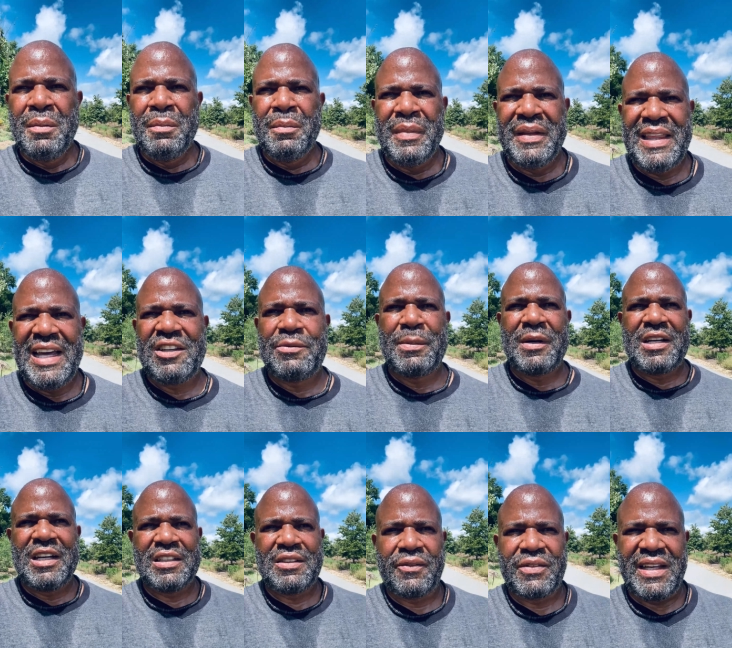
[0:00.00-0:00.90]
but that's
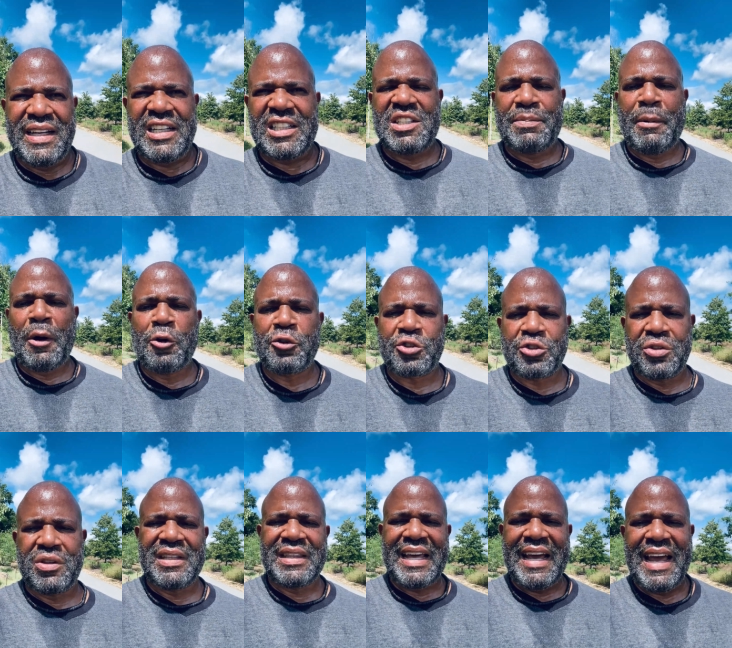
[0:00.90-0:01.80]
because of the exposure
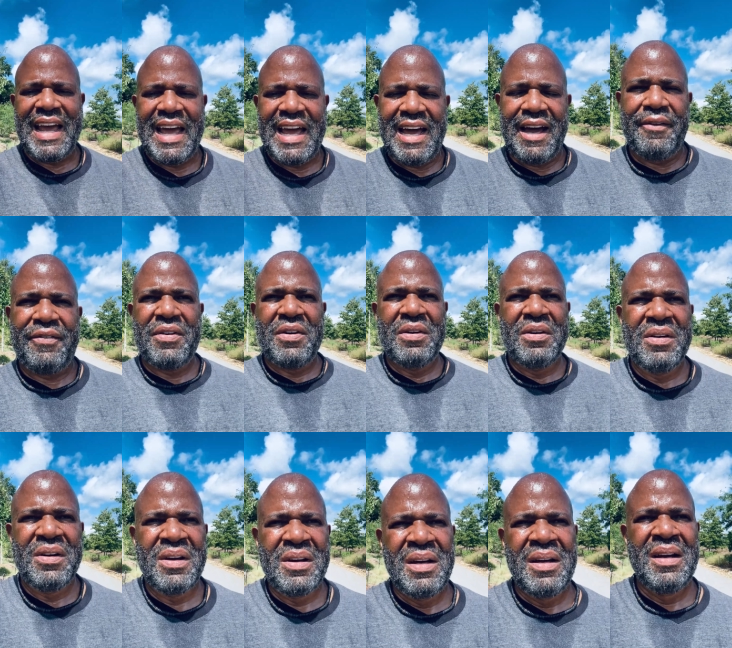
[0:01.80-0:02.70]
that they have
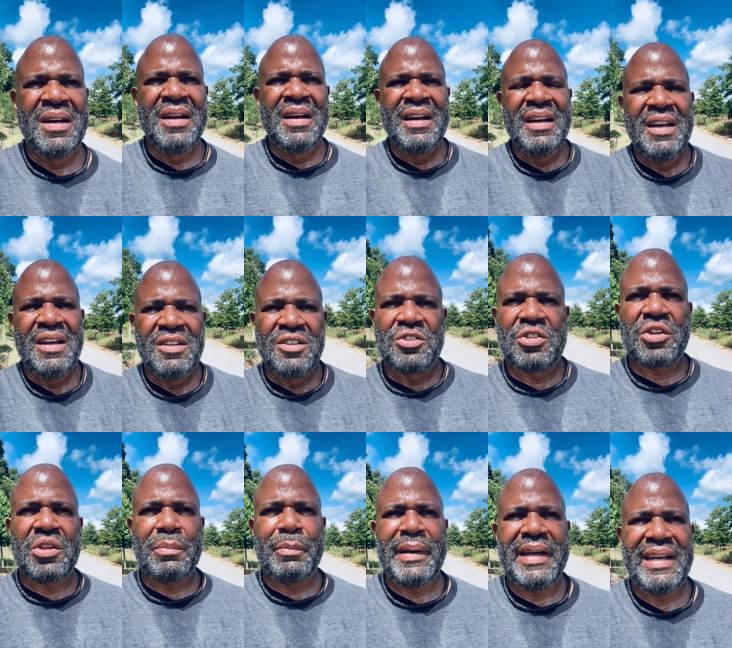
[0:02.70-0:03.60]
to
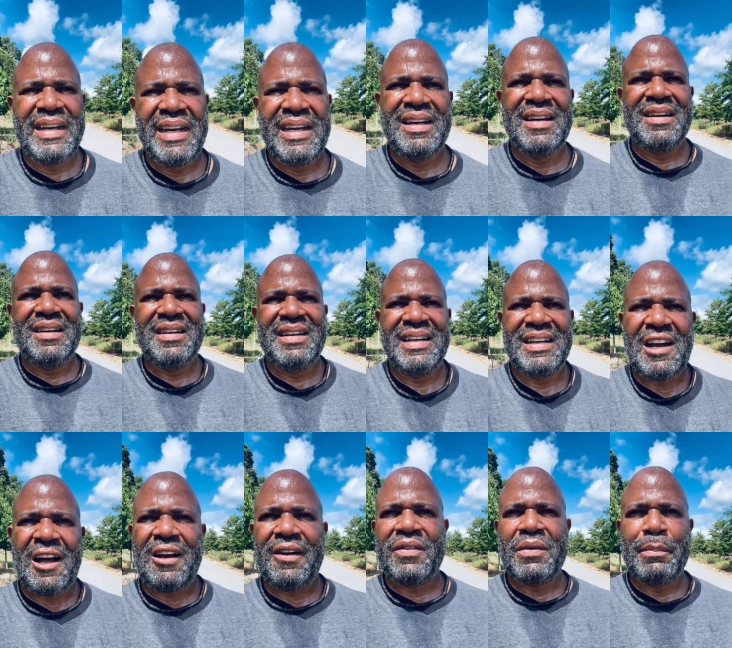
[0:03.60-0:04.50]
the media and
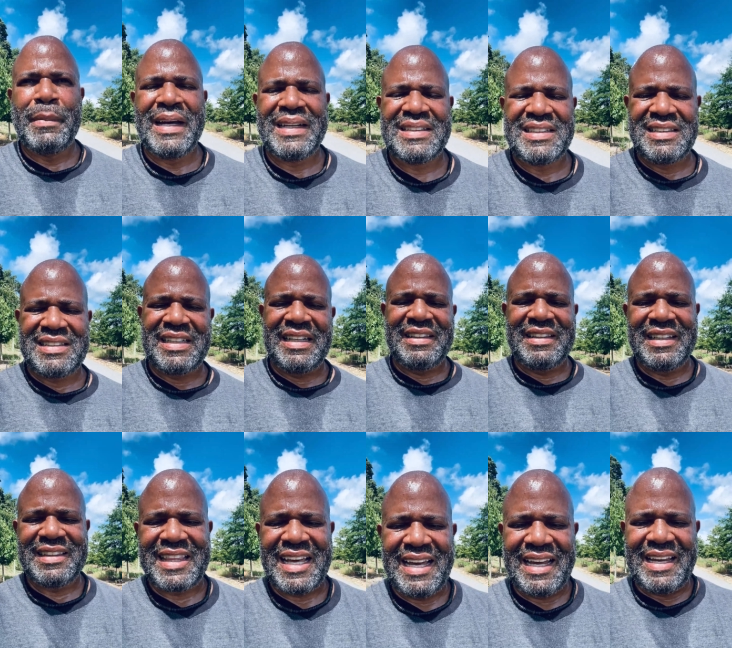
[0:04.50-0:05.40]
all of the messaging
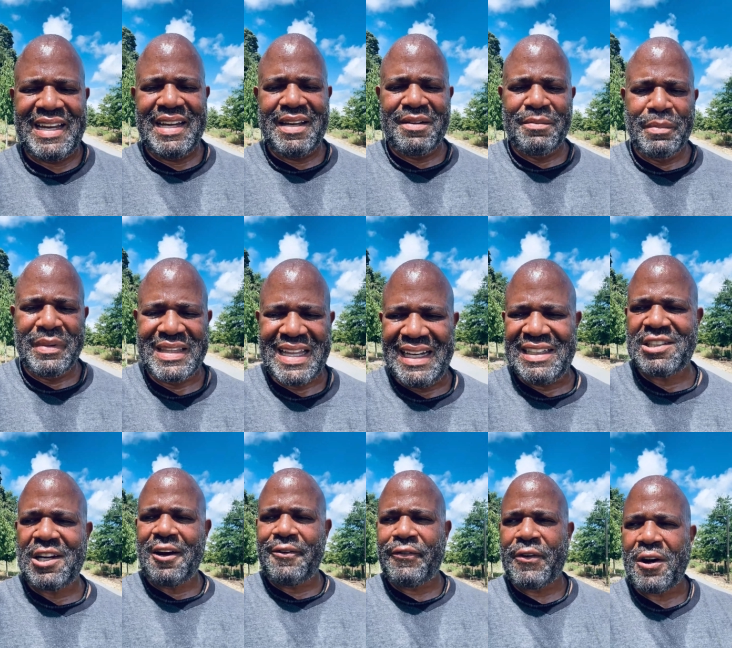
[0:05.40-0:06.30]
that they get. But that's
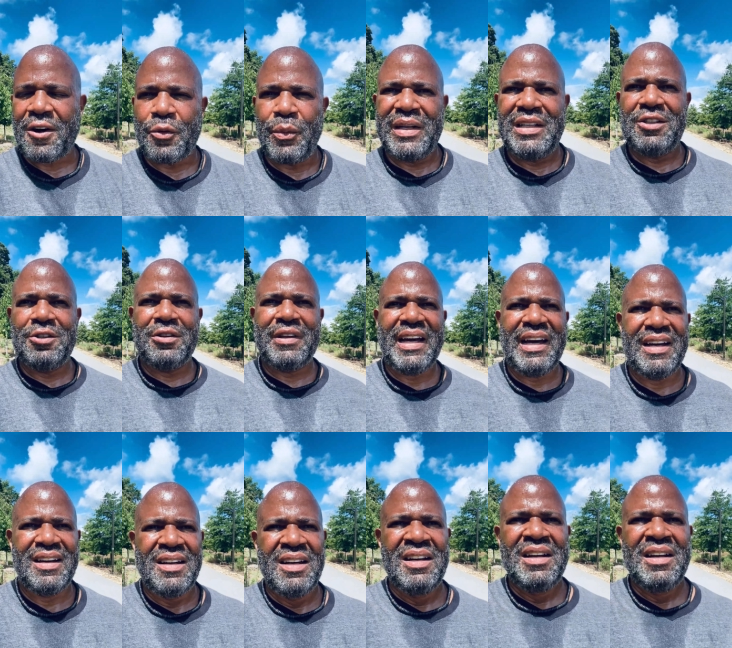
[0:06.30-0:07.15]
our fault. We do that.